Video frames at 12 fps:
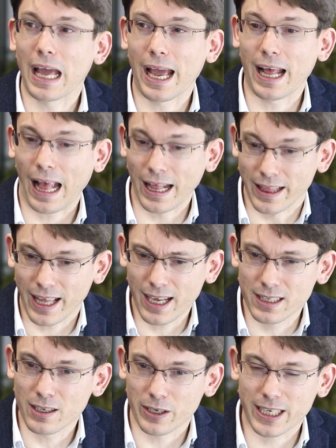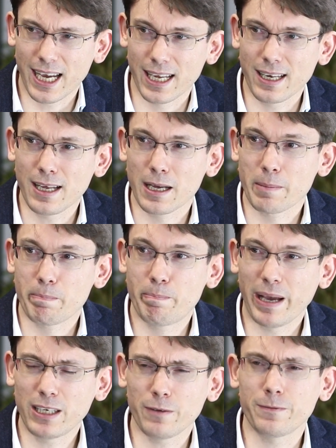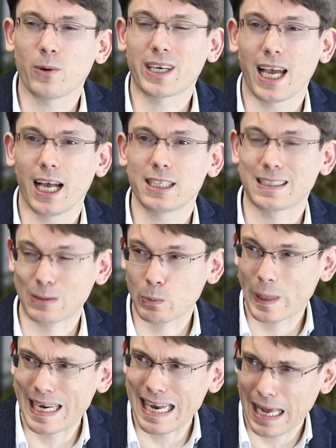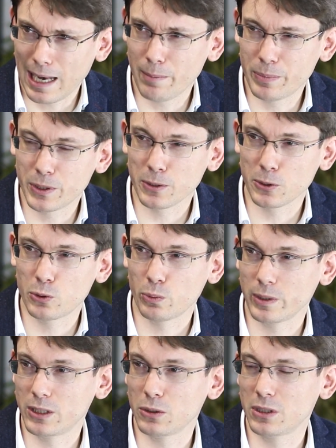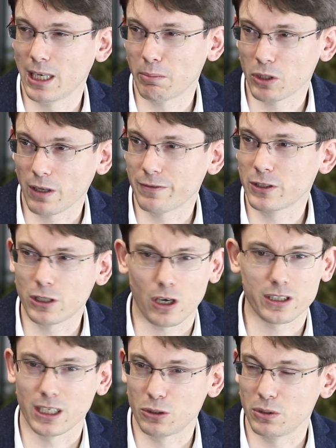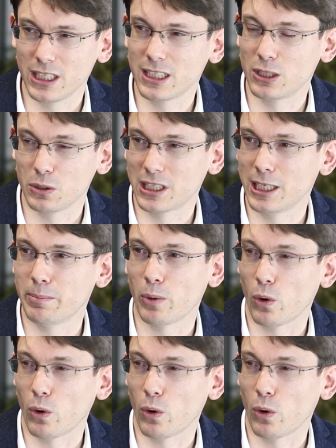and then again, better forecasts will help you to reduce the amount of stock that you need to keep